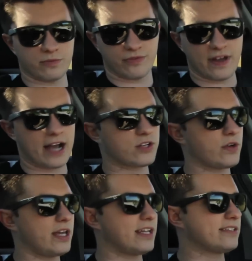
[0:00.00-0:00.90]
from the
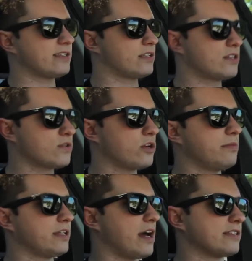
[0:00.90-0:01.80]
factory, and it's
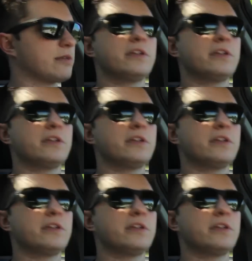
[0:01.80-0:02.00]
extremely nice. I